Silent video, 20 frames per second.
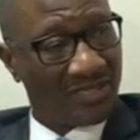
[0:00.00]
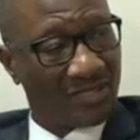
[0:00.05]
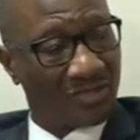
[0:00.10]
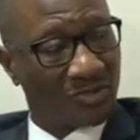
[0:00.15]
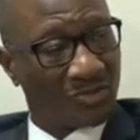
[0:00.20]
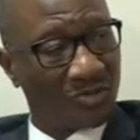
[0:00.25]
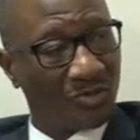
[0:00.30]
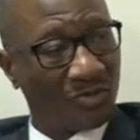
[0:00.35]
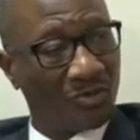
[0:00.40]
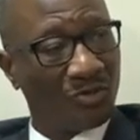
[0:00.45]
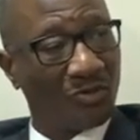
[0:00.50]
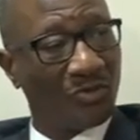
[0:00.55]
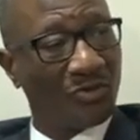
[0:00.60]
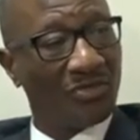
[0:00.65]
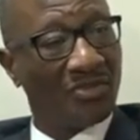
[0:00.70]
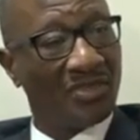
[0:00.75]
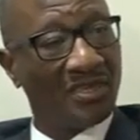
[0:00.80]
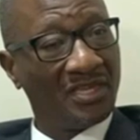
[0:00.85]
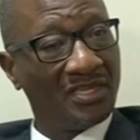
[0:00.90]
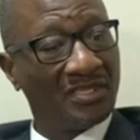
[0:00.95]
So
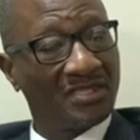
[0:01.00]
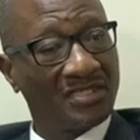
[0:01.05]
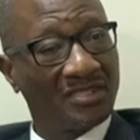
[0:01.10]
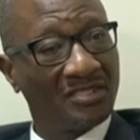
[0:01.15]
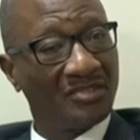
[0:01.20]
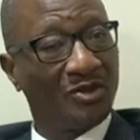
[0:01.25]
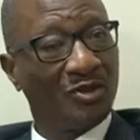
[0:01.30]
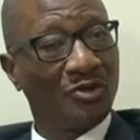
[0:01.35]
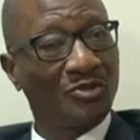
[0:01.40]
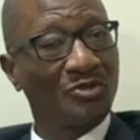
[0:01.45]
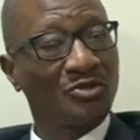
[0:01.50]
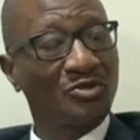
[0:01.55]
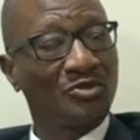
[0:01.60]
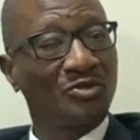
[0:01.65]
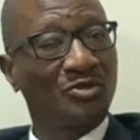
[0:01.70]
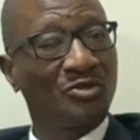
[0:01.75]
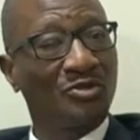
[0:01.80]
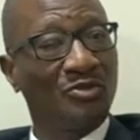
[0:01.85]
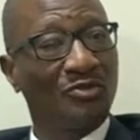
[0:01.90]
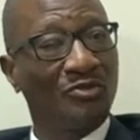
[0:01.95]
with it
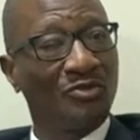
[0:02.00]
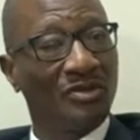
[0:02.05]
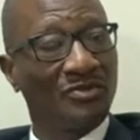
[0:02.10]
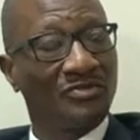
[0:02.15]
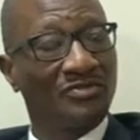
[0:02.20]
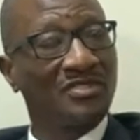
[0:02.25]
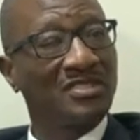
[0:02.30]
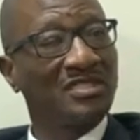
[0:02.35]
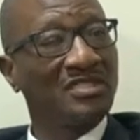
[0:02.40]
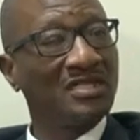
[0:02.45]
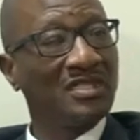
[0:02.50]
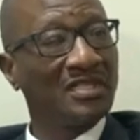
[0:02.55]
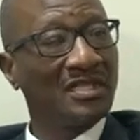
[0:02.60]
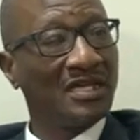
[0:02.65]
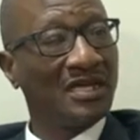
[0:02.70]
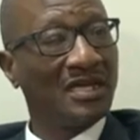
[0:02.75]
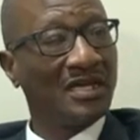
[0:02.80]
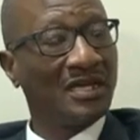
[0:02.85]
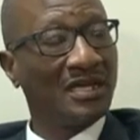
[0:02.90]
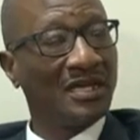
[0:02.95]
also, we've seen
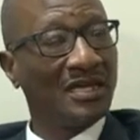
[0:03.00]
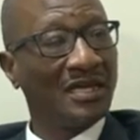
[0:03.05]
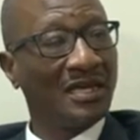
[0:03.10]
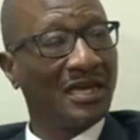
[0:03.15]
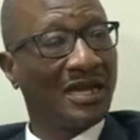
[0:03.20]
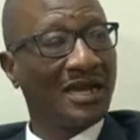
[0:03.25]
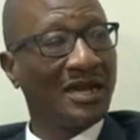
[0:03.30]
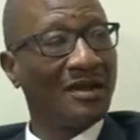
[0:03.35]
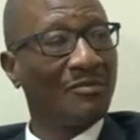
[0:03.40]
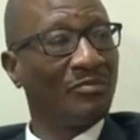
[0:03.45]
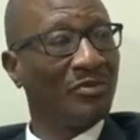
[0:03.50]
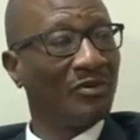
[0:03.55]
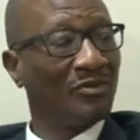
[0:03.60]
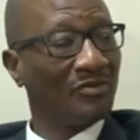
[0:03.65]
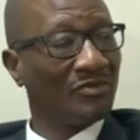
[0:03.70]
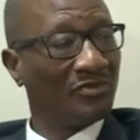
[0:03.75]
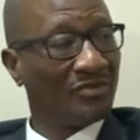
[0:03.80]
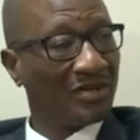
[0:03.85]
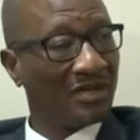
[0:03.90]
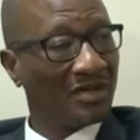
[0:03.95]
a
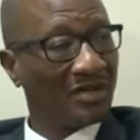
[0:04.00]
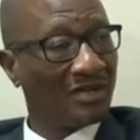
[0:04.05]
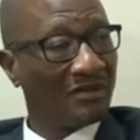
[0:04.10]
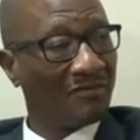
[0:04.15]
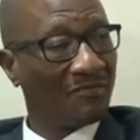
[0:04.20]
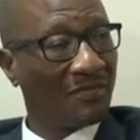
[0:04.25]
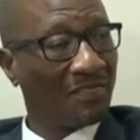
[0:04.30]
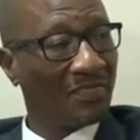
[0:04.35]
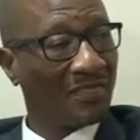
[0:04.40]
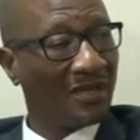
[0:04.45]
couple of